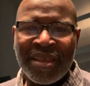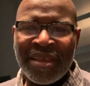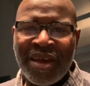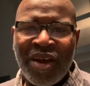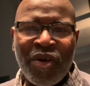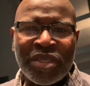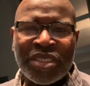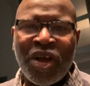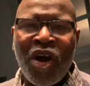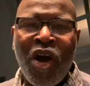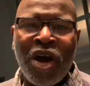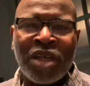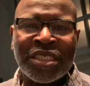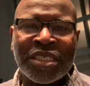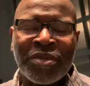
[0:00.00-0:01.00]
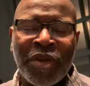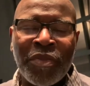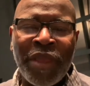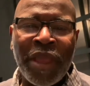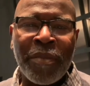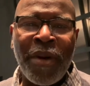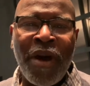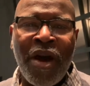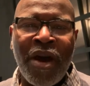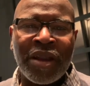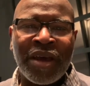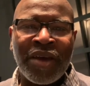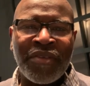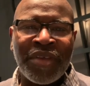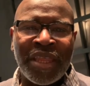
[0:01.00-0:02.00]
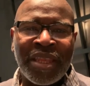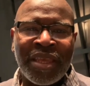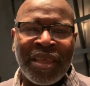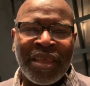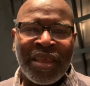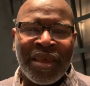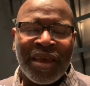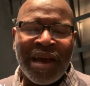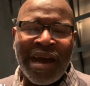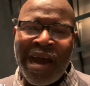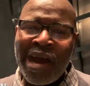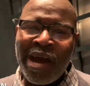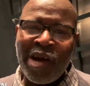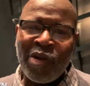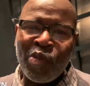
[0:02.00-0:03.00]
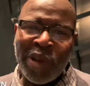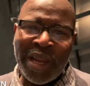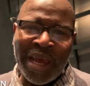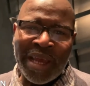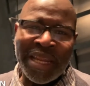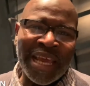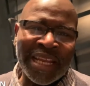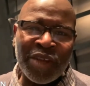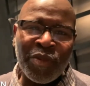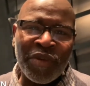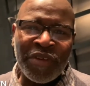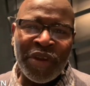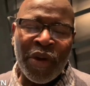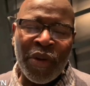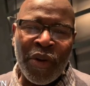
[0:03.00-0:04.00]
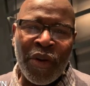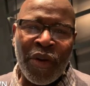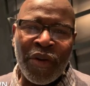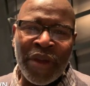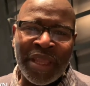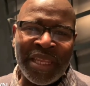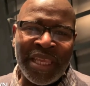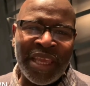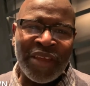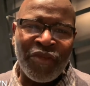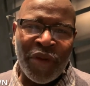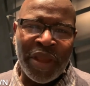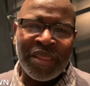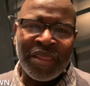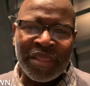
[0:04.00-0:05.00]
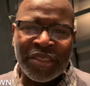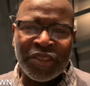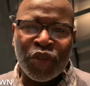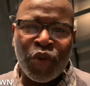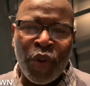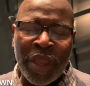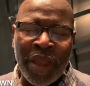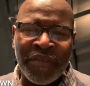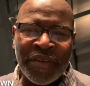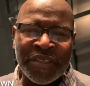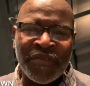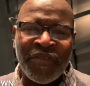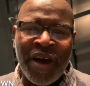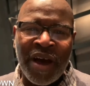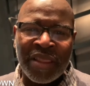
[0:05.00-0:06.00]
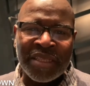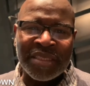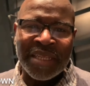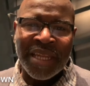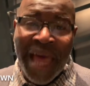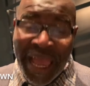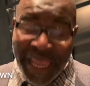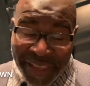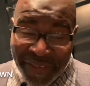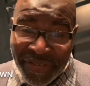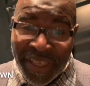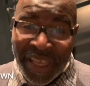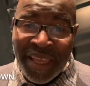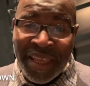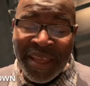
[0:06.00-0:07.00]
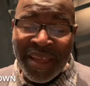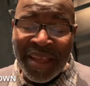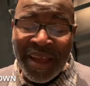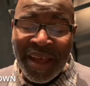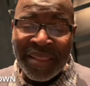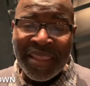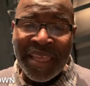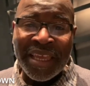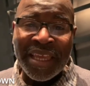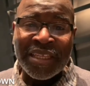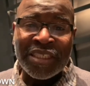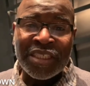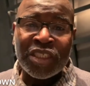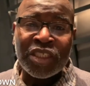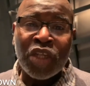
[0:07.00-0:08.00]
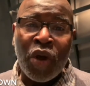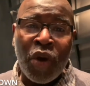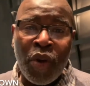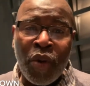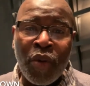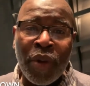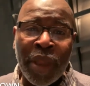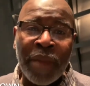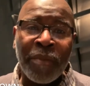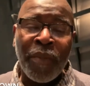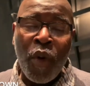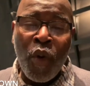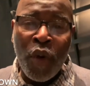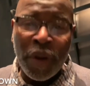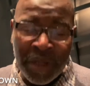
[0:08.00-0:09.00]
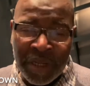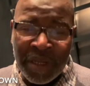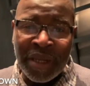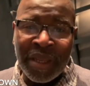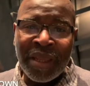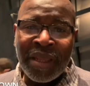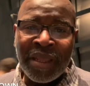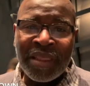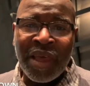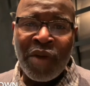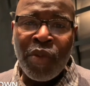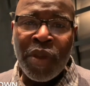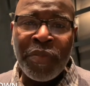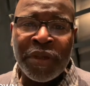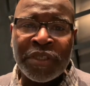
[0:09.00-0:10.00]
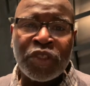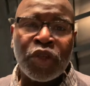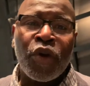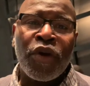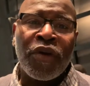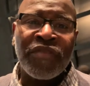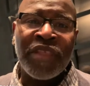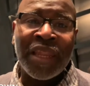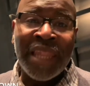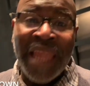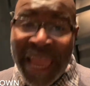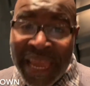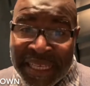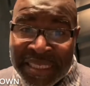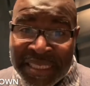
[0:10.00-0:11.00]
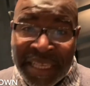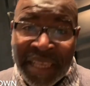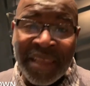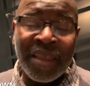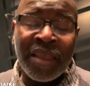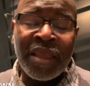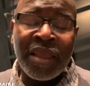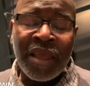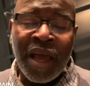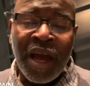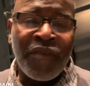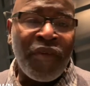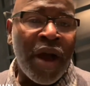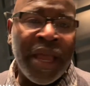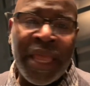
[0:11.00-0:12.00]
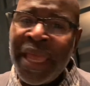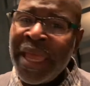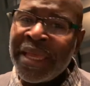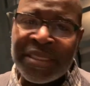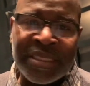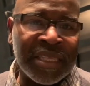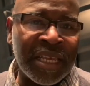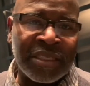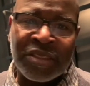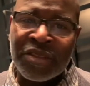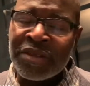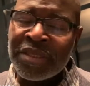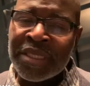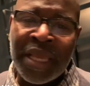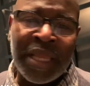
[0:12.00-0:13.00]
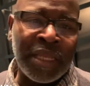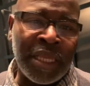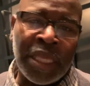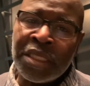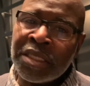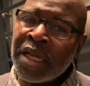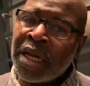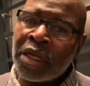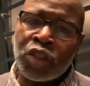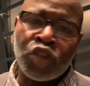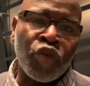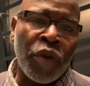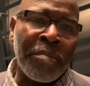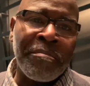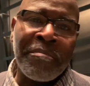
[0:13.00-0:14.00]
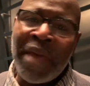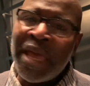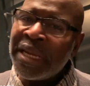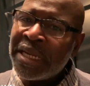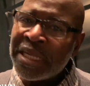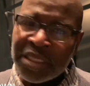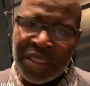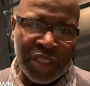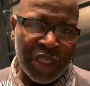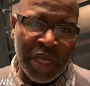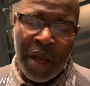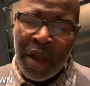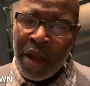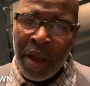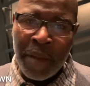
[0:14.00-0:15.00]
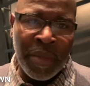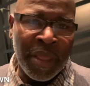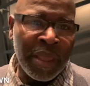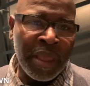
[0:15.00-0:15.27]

Oh, it's awesome to be a part of it. When I connected with Darrell and he had written the story of his father's life, I think it's so important that we preserve the legacy of our ancestors, and he's done a tremendous job.